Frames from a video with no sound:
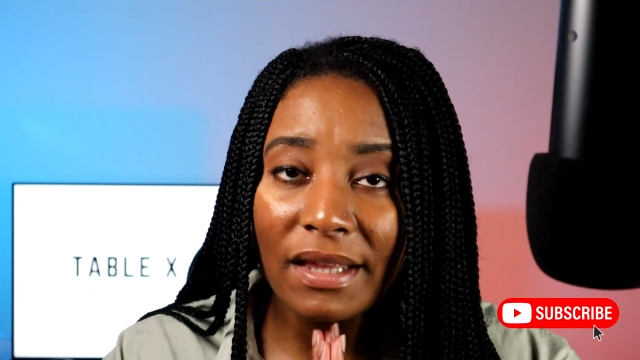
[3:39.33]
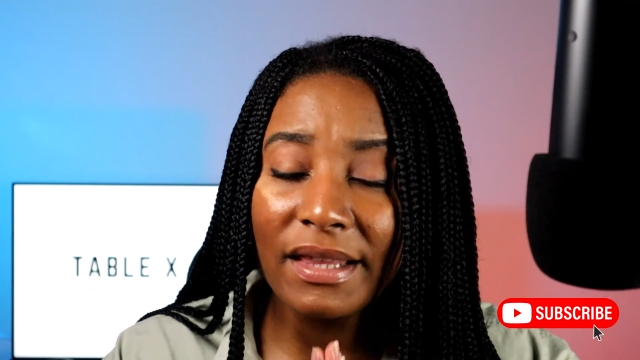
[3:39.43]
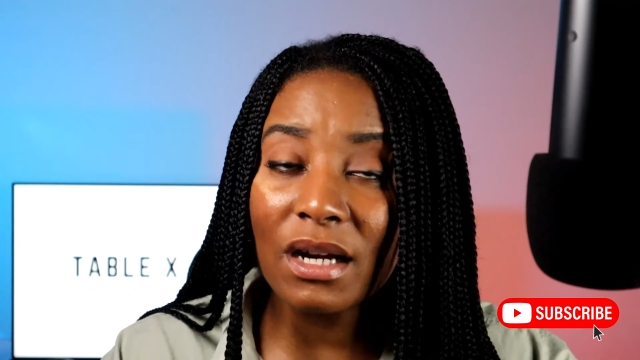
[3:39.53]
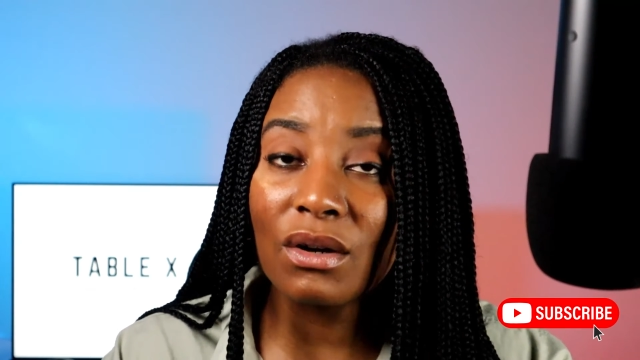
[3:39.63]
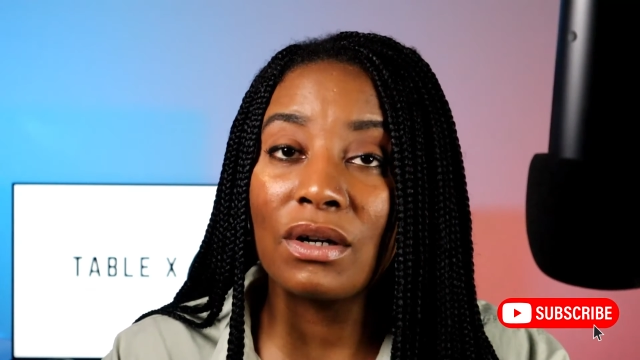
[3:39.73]

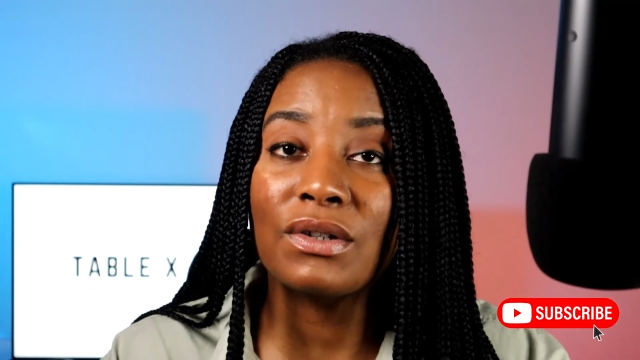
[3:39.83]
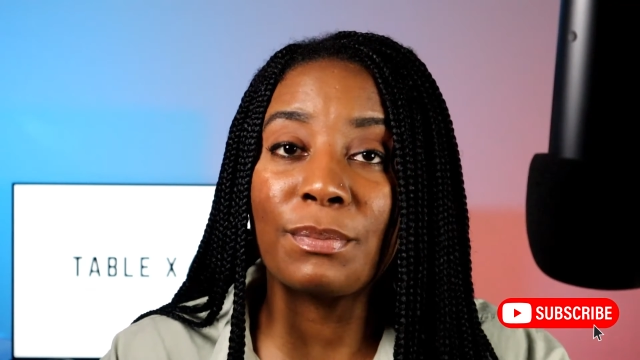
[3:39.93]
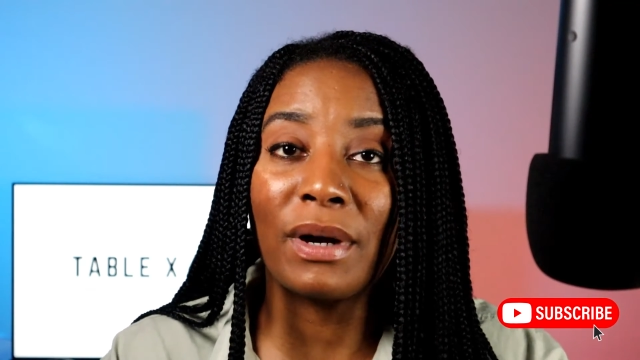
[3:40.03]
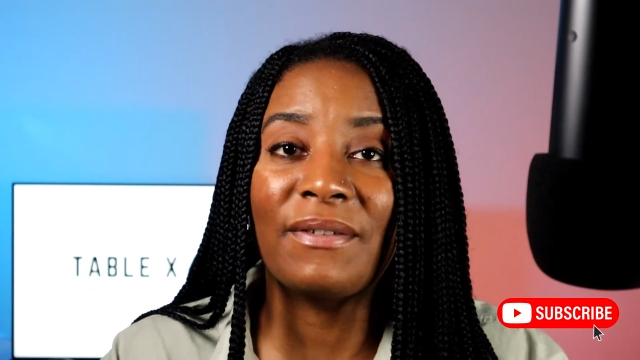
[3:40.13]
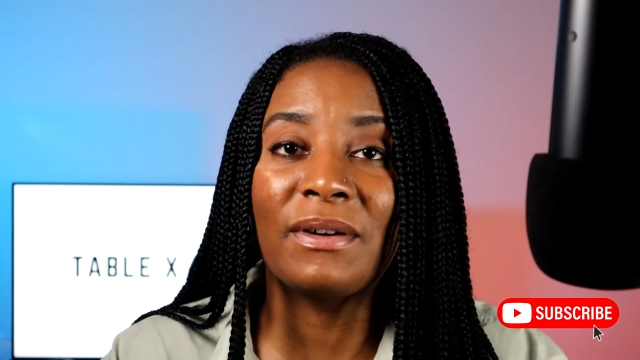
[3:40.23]
that gross
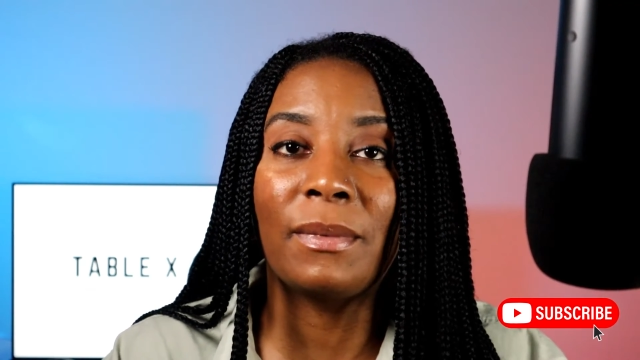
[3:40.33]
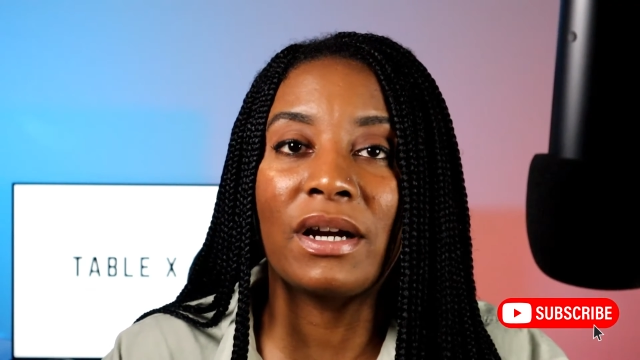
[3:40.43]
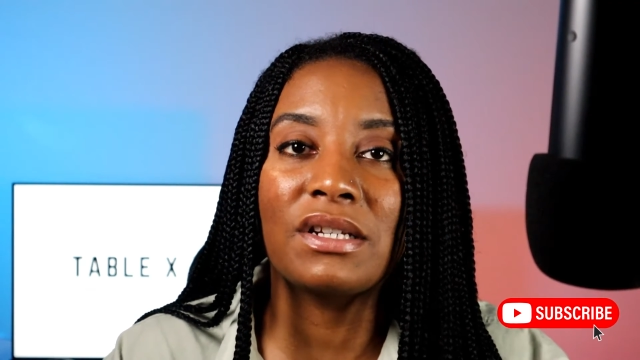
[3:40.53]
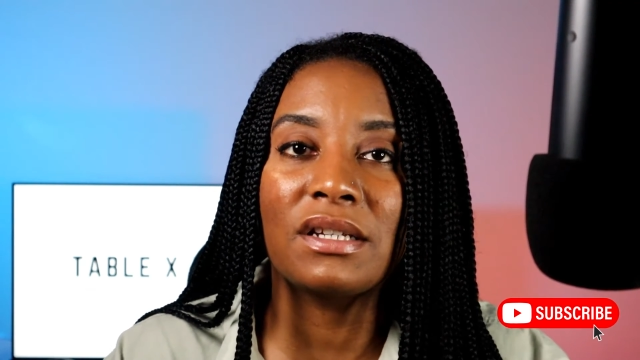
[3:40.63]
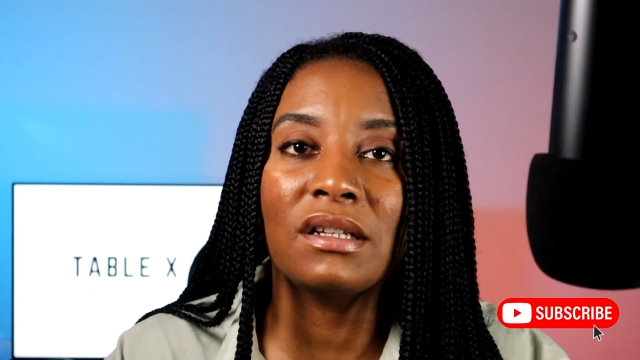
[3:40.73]
profit
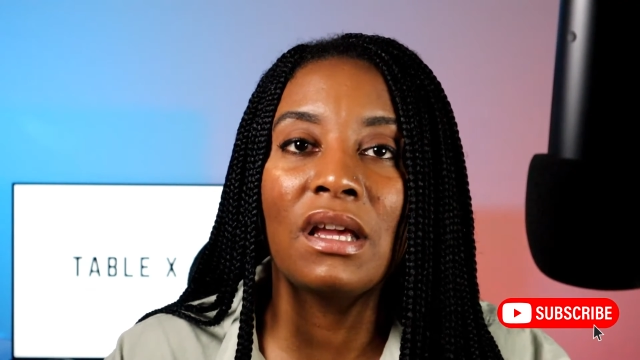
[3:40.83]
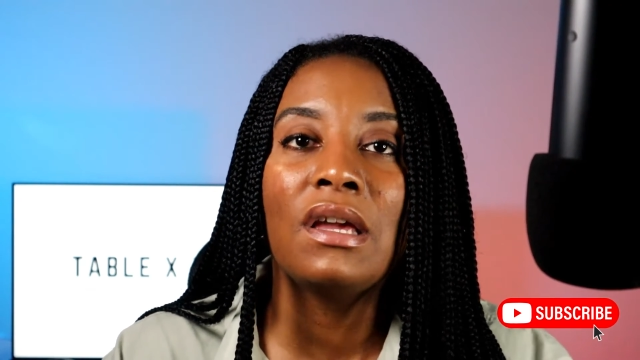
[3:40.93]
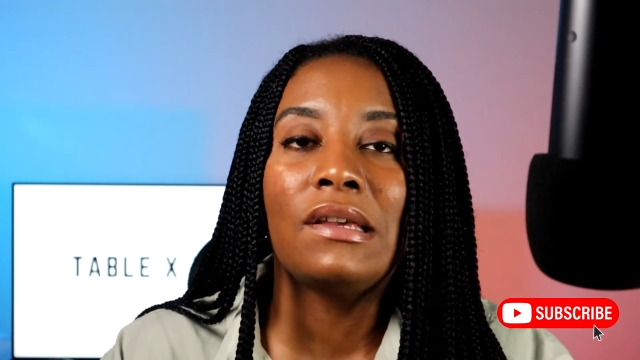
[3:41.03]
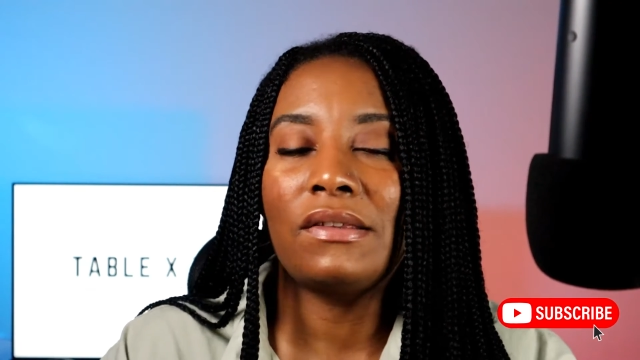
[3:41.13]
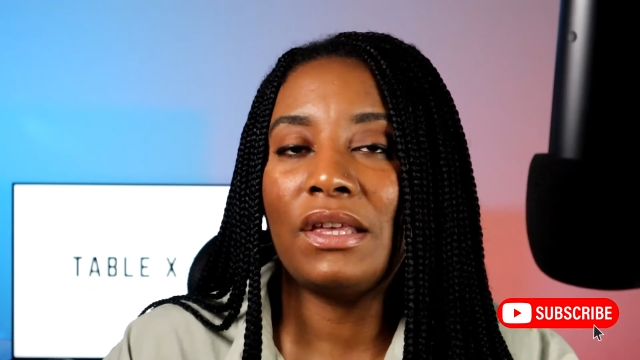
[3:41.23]
margin,
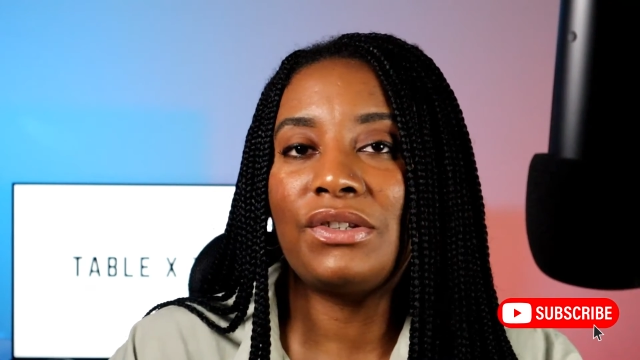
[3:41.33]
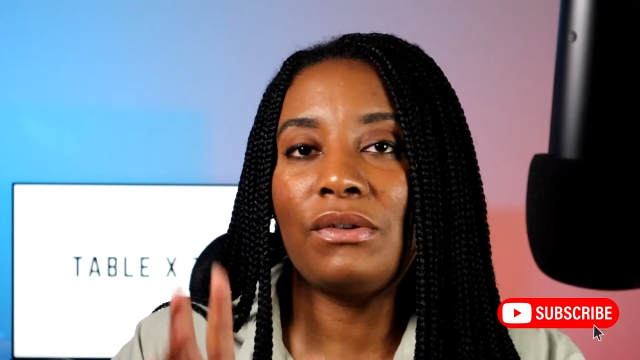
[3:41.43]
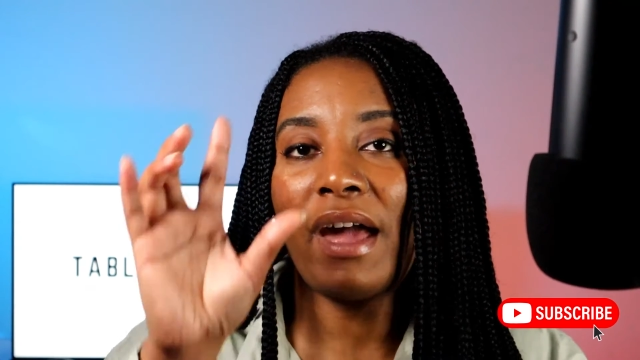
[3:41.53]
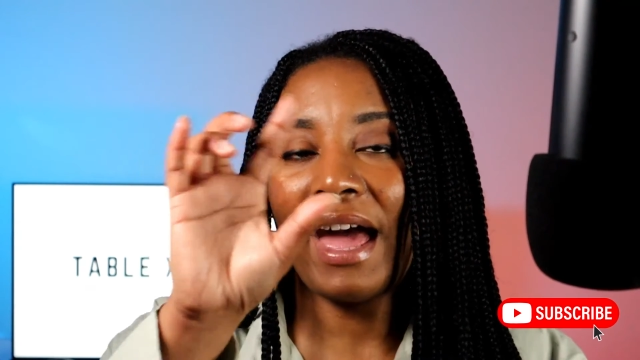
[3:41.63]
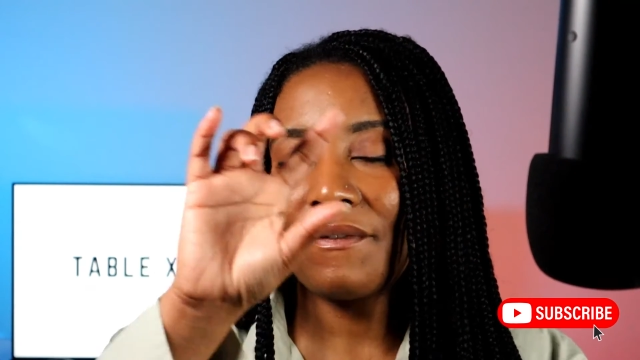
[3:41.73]
so that
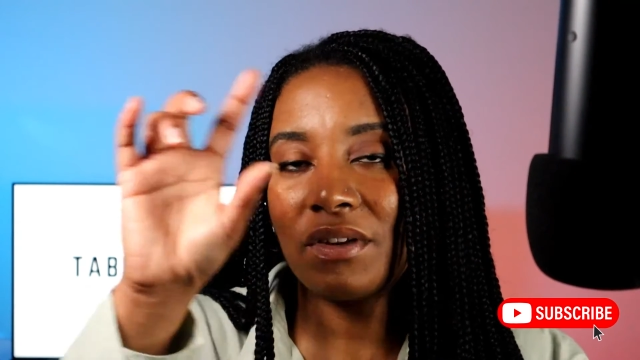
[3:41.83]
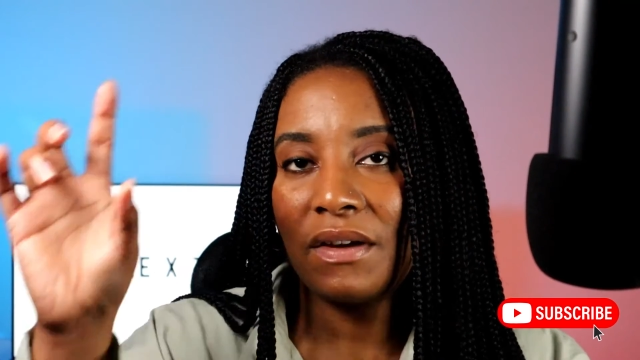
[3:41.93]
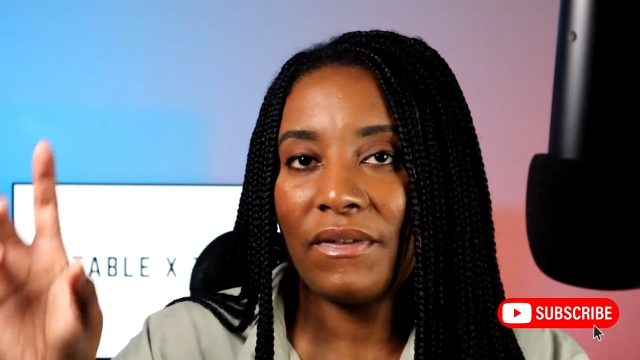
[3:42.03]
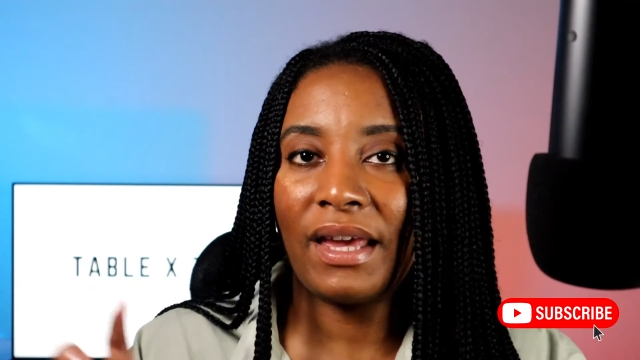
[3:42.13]
you have enough